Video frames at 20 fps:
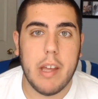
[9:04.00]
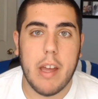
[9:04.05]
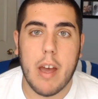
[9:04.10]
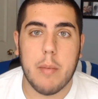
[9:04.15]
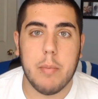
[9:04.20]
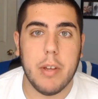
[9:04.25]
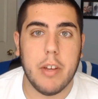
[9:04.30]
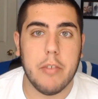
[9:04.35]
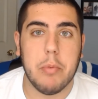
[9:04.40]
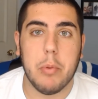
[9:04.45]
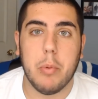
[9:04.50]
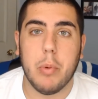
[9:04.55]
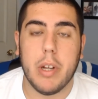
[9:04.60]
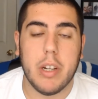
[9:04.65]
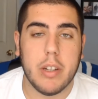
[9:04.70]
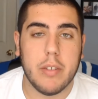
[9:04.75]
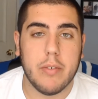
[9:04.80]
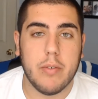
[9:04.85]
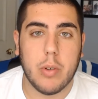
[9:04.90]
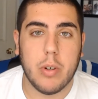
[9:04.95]
be happy. I've been
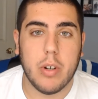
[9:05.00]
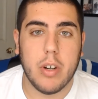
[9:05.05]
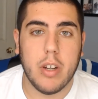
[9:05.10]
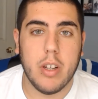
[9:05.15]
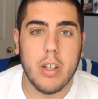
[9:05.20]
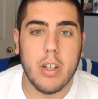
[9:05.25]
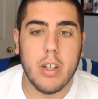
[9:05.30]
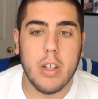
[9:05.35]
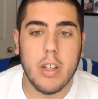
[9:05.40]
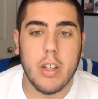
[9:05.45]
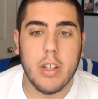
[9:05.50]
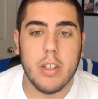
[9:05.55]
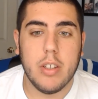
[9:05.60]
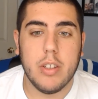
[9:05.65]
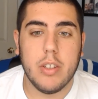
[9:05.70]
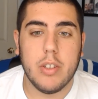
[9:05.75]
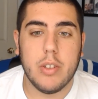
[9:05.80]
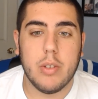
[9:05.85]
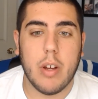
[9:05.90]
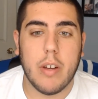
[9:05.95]
waiting for it,
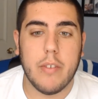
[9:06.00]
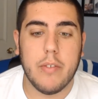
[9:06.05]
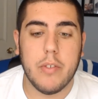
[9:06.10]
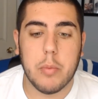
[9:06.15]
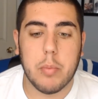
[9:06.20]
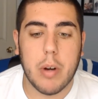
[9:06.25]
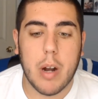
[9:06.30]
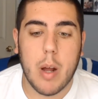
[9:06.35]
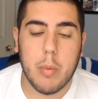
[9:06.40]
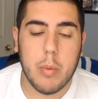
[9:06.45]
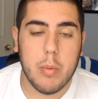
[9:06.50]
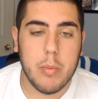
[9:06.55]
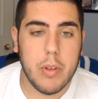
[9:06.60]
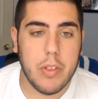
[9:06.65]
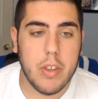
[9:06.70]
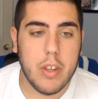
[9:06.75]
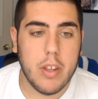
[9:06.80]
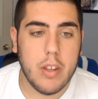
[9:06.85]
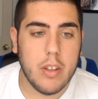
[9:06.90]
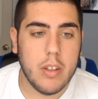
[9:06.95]
so I have no problem
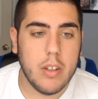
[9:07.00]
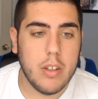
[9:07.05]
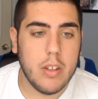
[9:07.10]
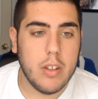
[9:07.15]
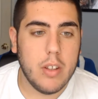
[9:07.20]
with it.